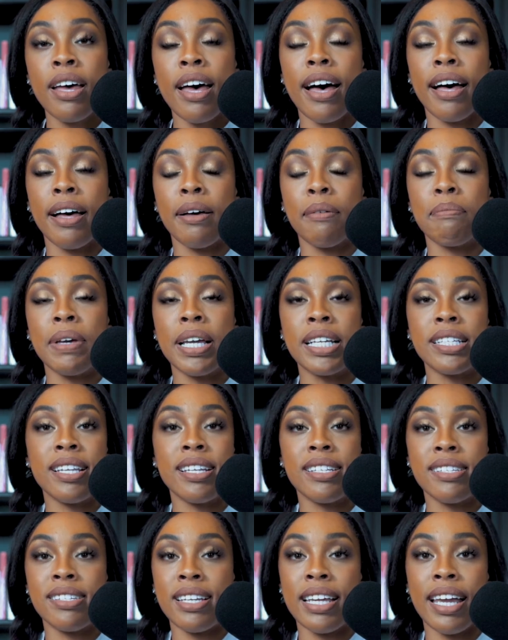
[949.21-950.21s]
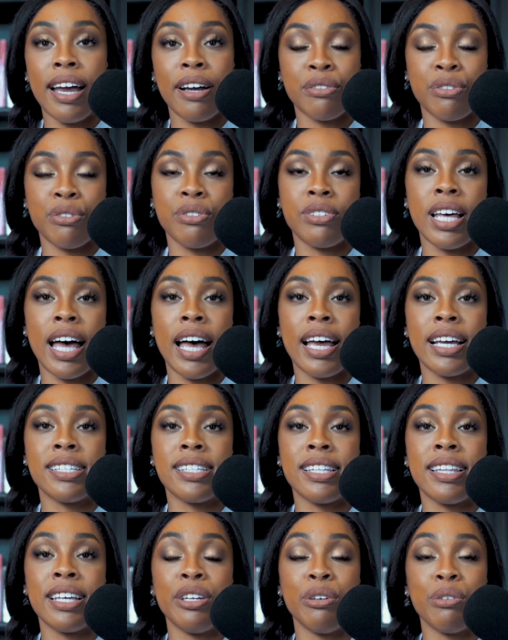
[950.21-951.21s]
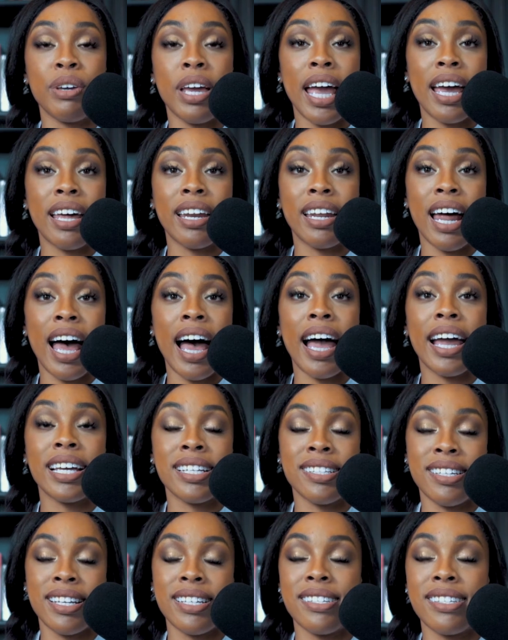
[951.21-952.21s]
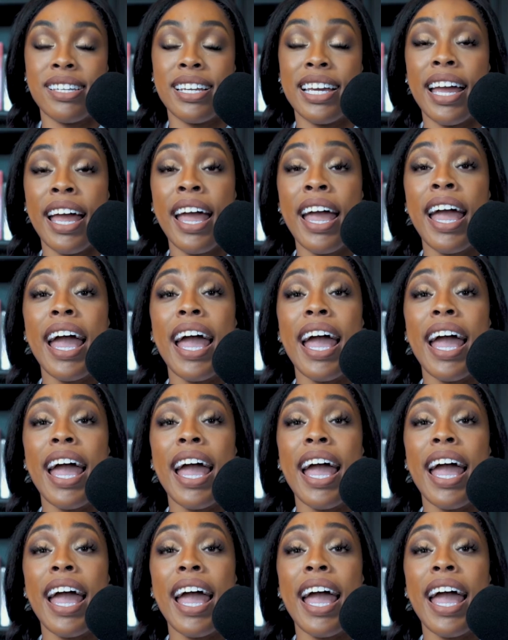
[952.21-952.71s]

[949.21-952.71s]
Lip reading: intensity exercise than you can at a high intensity.